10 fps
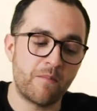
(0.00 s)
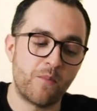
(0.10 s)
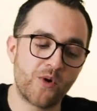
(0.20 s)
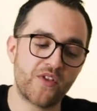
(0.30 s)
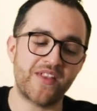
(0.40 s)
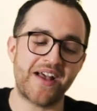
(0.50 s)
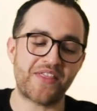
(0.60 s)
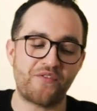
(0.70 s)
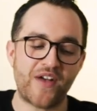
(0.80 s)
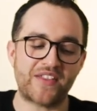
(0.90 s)
More than that,
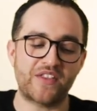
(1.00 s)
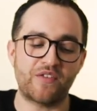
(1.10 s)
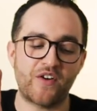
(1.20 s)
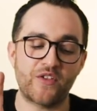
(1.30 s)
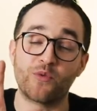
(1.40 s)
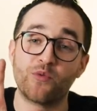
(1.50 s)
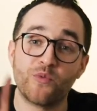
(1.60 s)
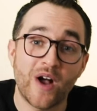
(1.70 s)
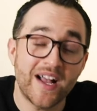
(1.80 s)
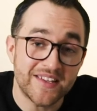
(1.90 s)
the fact that the father
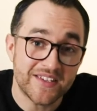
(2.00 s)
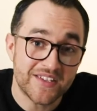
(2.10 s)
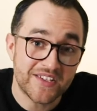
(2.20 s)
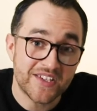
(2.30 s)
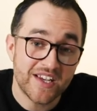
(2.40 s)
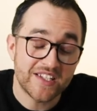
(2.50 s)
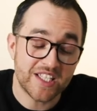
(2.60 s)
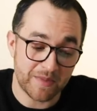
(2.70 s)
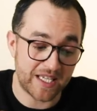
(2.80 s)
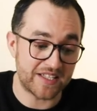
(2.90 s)
runs
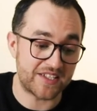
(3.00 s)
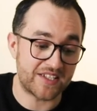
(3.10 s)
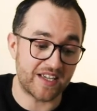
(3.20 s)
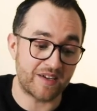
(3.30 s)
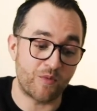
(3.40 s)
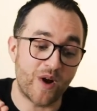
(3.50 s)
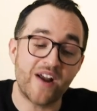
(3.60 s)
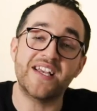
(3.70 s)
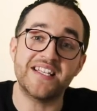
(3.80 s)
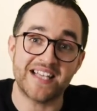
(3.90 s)
to meet his son
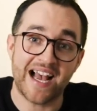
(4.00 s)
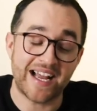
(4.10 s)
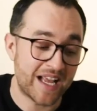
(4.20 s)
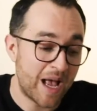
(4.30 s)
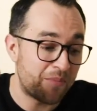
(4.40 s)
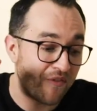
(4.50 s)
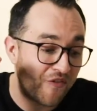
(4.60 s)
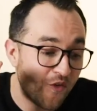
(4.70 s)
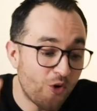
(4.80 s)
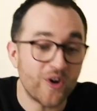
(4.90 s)
where he's at
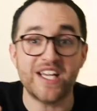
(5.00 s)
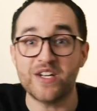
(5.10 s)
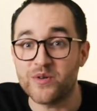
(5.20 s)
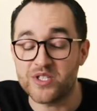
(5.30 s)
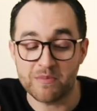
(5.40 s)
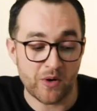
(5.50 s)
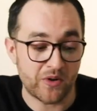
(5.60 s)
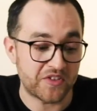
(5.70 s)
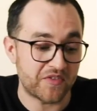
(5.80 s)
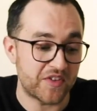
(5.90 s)
before he knows the
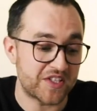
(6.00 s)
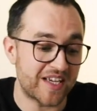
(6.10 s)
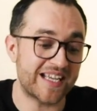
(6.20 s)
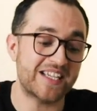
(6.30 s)
motives of the son,